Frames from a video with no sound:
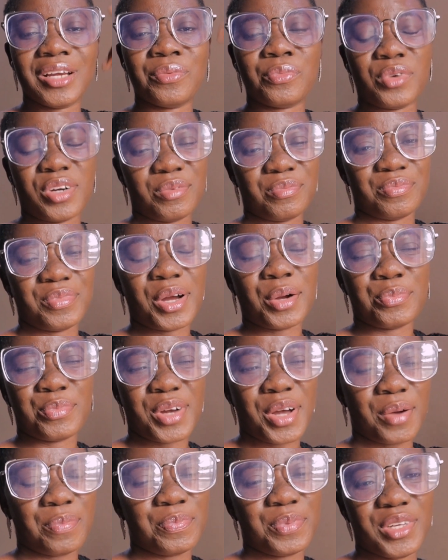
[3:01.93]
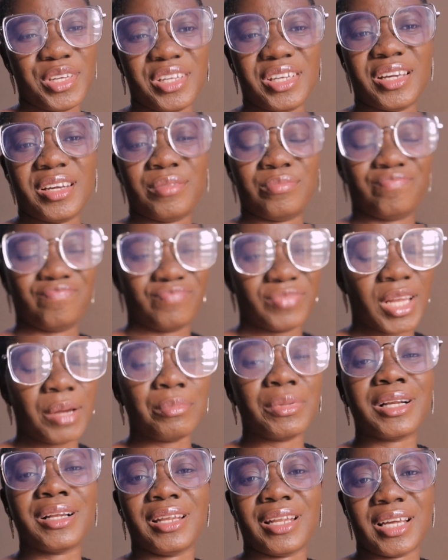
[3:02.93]
But I'm, I'm happy, I'm,
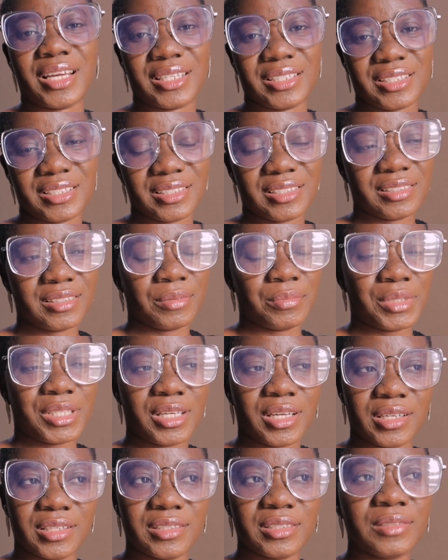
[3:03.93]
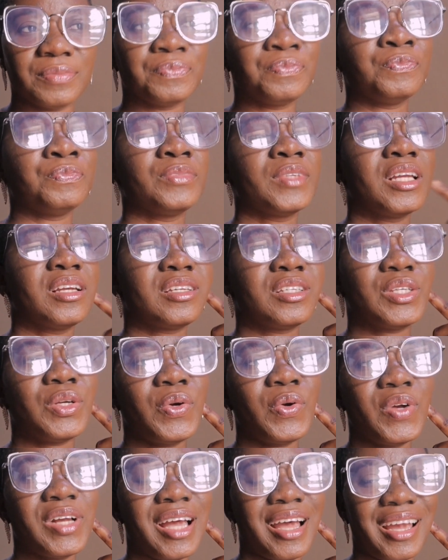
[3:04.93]
I'm glad, I'm glad
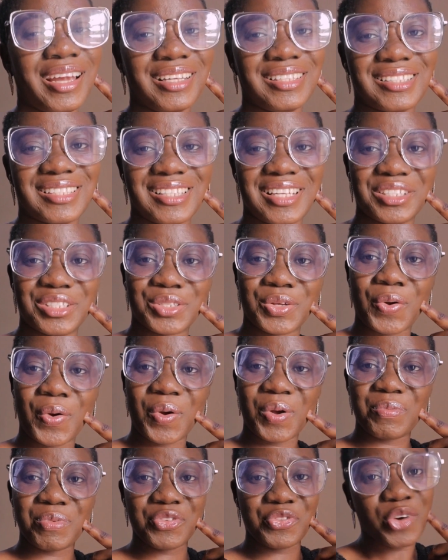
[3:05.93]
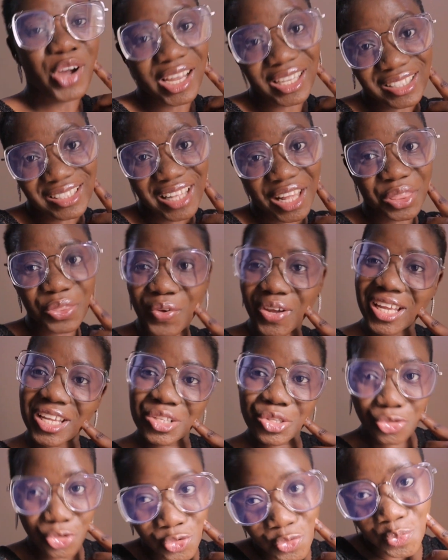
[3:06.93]
so guys let's go before i start
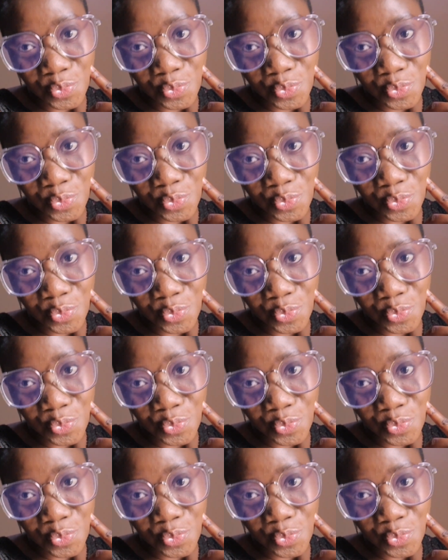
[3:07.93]
talking too